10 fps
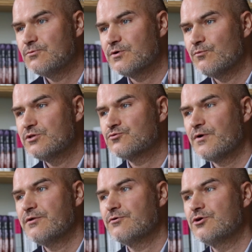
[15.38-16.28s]
we
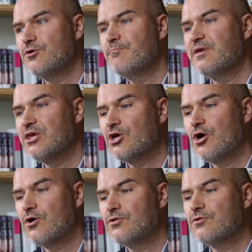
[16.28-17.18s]
try to go
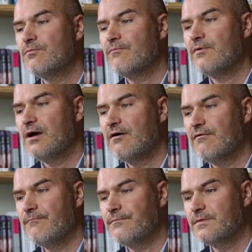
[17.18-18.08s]
beyond
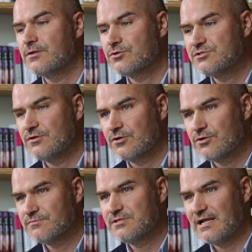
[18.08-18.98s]

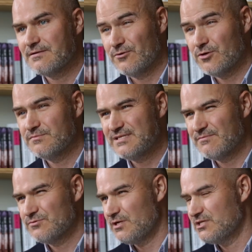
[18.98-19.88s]

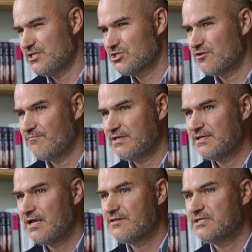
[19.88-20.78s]
conceptualization of big
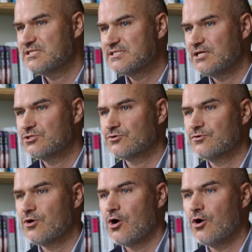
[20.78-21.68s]
data that is
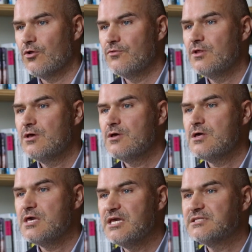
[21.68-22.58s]
centered on
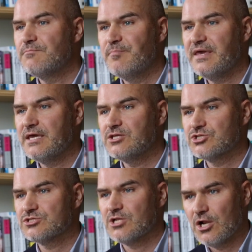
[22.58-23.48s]
it being
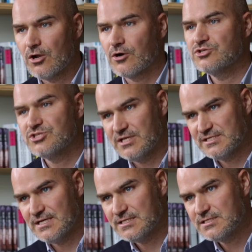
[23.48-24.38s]
just large data
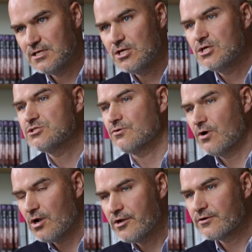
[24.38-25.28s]
sets. So
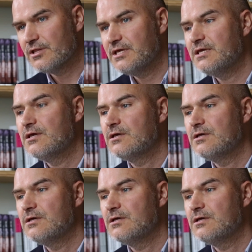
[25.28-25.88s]
clearly,